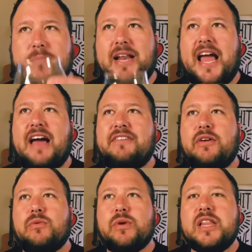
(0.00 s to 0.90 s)
but have
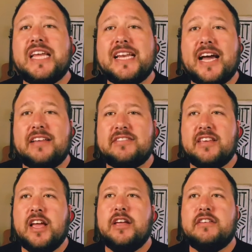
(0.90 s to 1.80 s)
a really
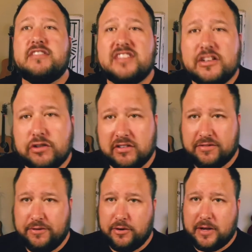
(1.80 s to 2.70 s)
nice citrus
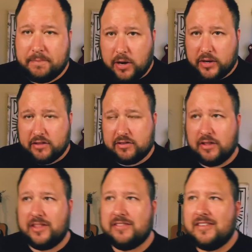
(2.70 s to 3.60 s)
fruit component.
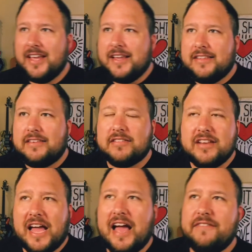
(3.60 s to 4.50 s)
So this
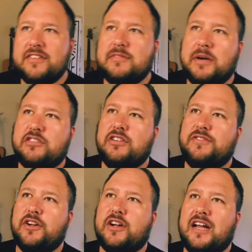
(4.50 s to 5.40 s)
doesn't have as much
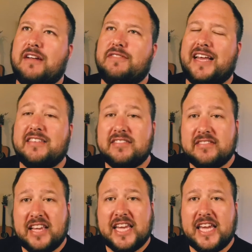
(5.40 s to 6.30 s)
of your kind of like
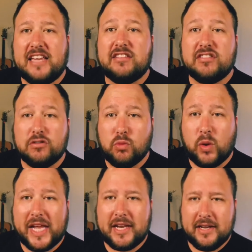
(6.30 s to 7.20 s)
sticky,
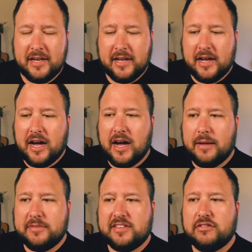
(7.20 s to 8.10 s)
sweet
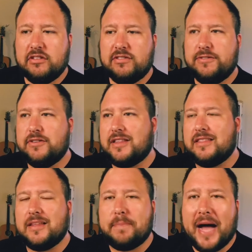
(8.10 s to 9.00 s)
um, citrus fruit, the,
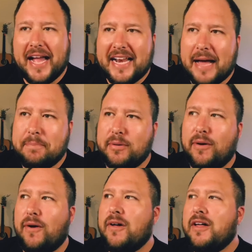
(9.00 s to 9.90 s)
the
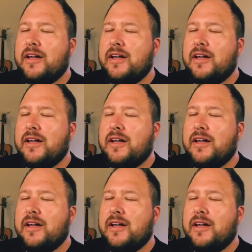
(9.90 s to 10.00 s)
pineapple,